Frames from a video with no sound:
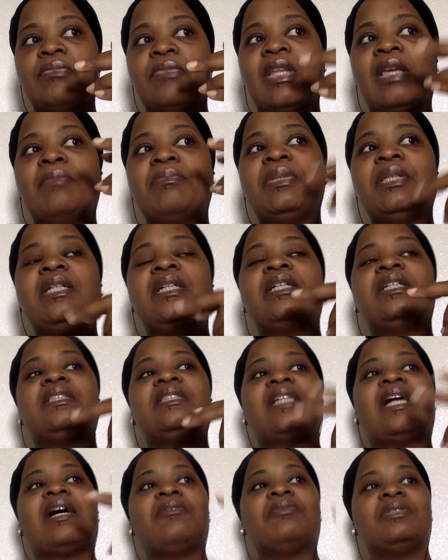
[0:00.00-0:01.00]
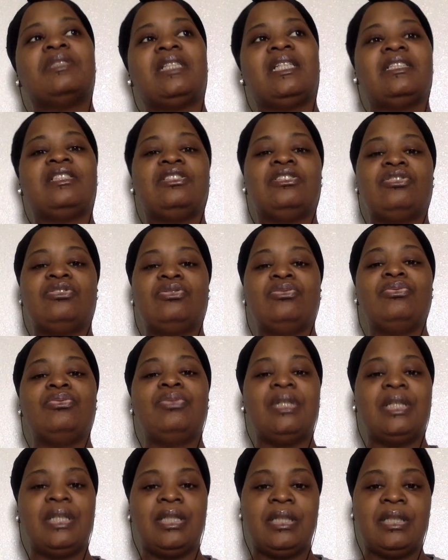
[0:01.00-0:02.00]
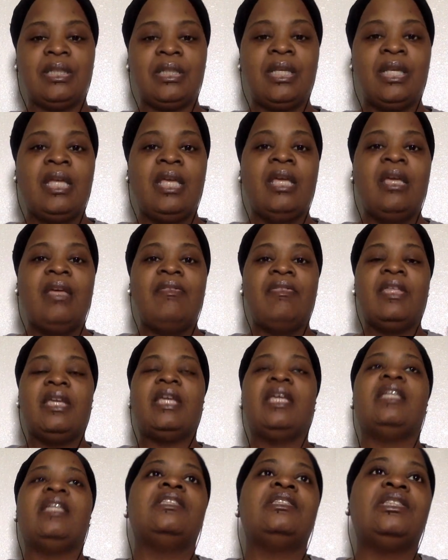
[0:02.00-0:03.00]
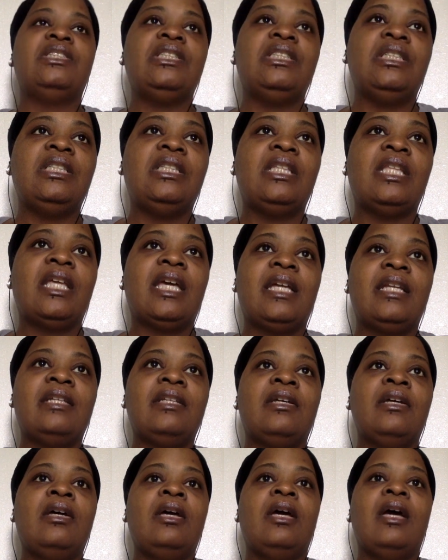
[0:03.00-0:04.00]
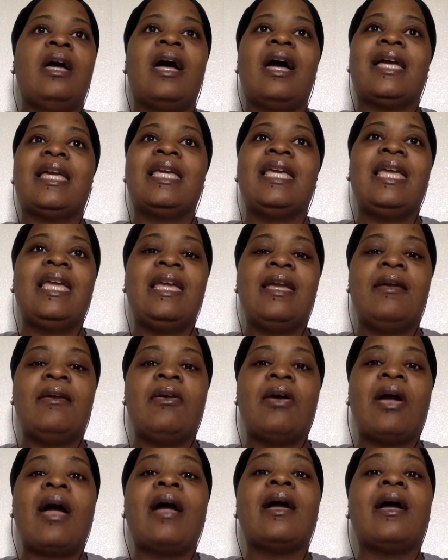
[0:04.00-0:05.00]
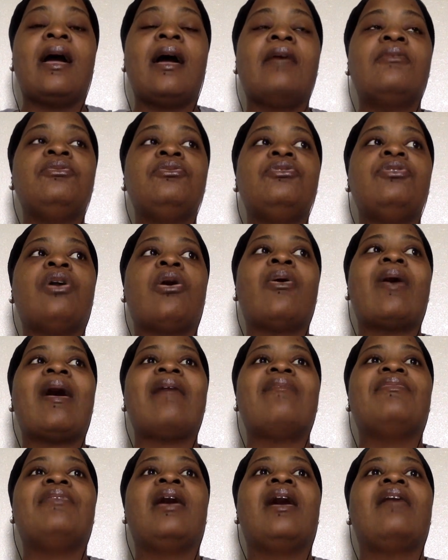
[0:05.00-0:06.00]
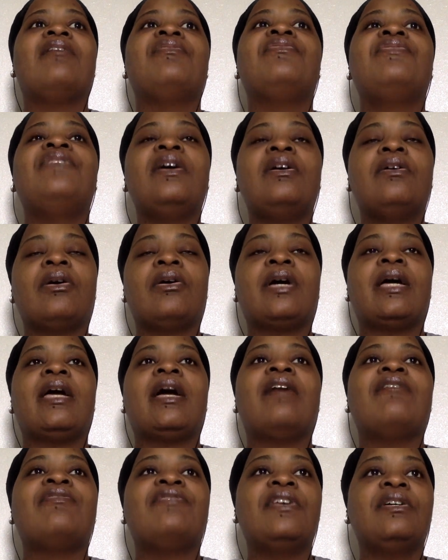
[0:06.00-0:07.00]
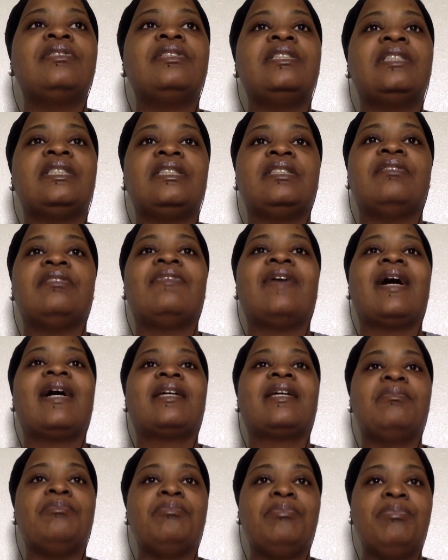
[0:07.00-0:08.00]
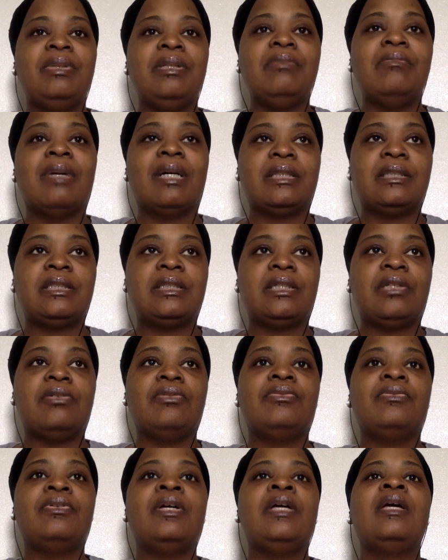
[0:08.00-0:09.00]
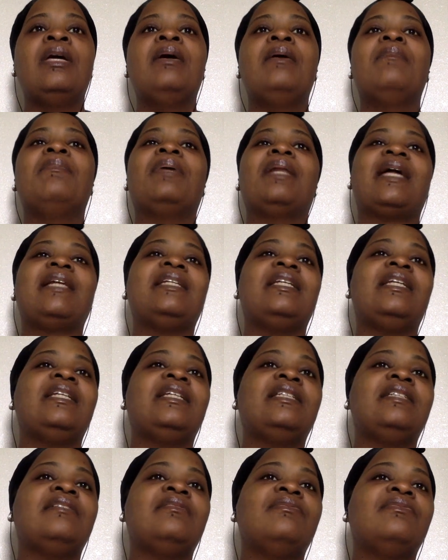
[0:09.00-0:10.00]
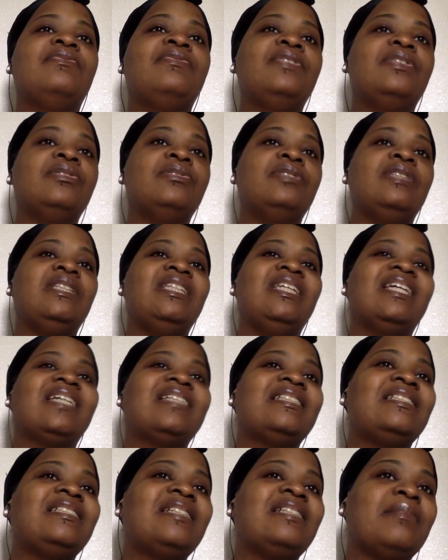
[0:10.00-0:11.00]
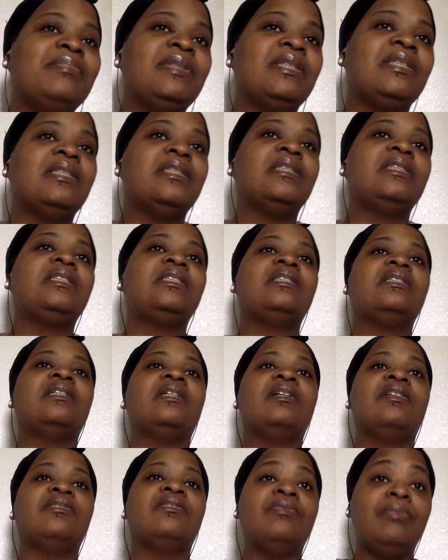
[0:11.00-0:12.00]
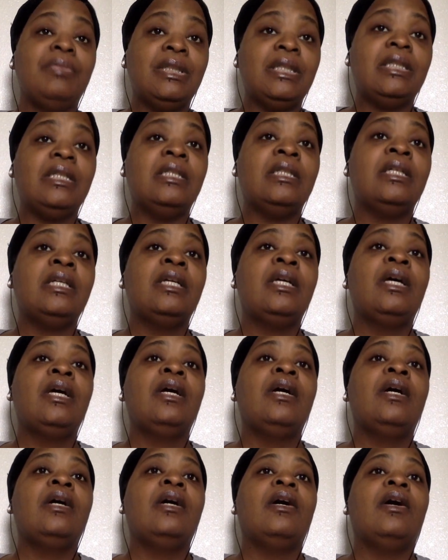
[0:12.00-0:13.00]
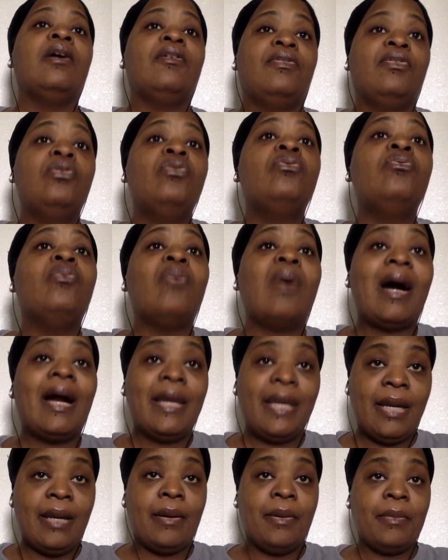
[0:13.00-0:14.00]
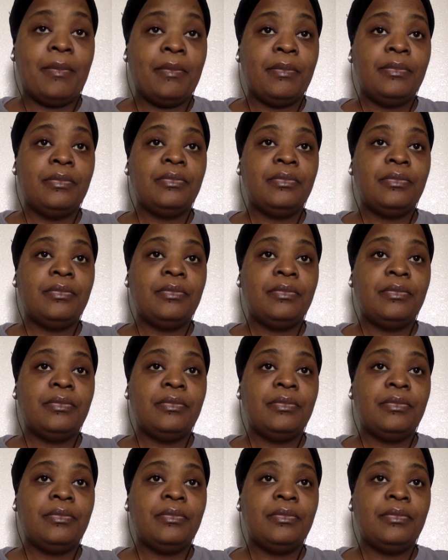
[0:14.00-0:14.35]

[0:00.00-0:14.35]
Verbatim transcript: And because I was exuding the energy that I can't I you know, I have I felt okay, I felt as if I can be myself but I didn't feel the acceptance of me, of who I am,